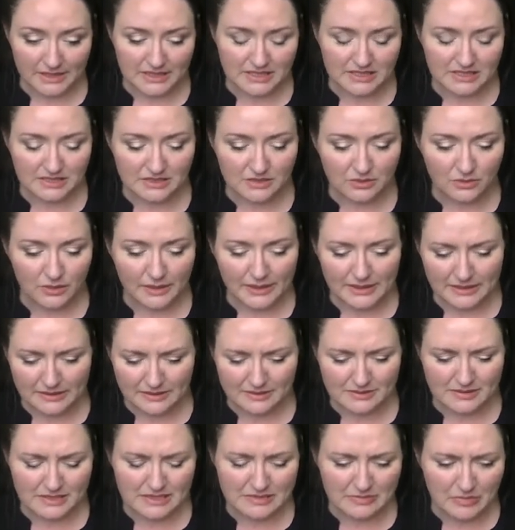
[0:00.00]
It's
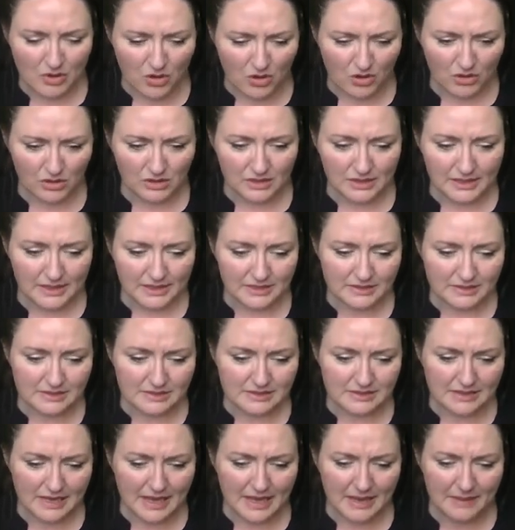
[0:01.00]
quite small.
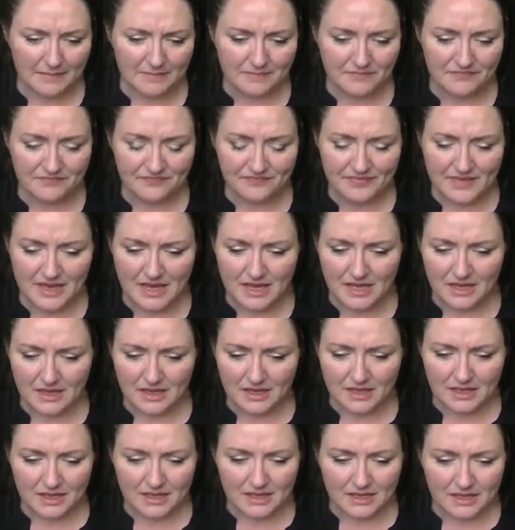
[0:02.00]
It's
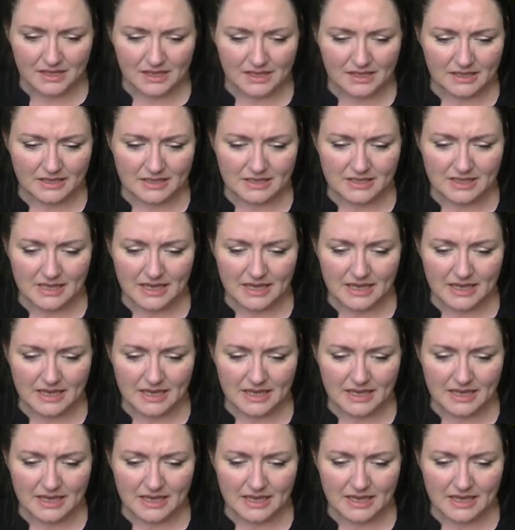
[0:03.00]
but